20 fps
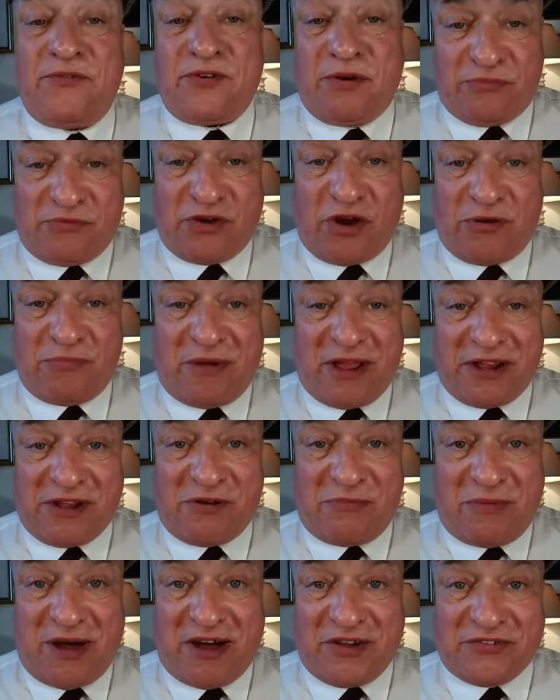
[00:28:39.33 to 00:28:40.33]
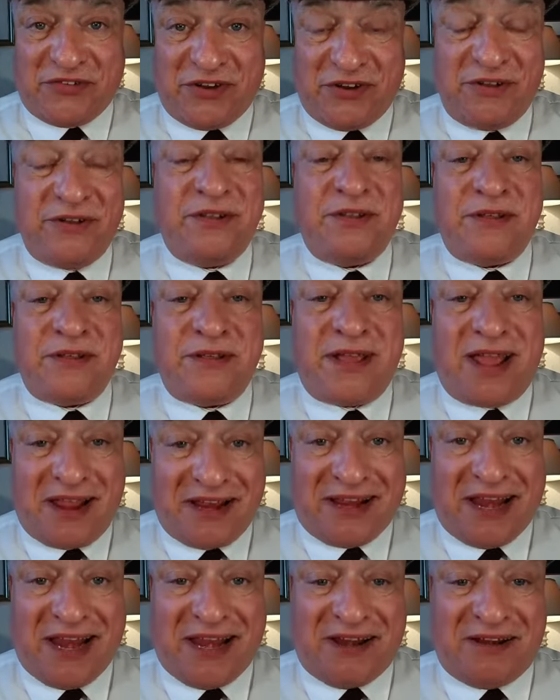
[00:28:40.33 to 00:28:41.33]
from Sean Michael Martin
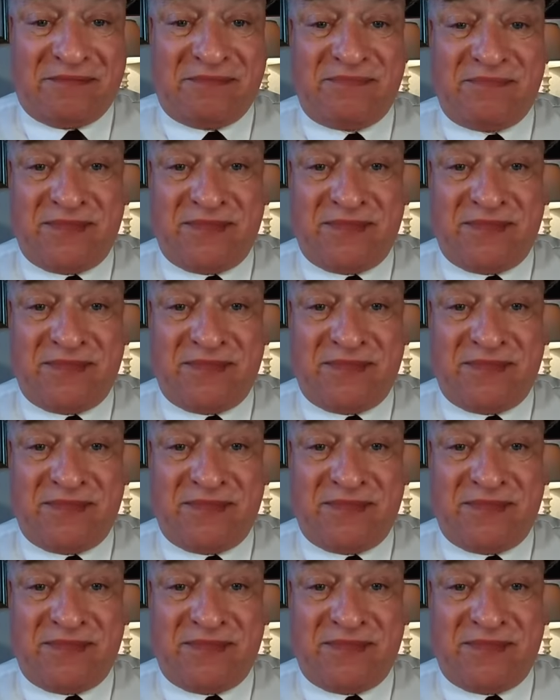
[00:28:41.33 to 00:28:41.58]
again.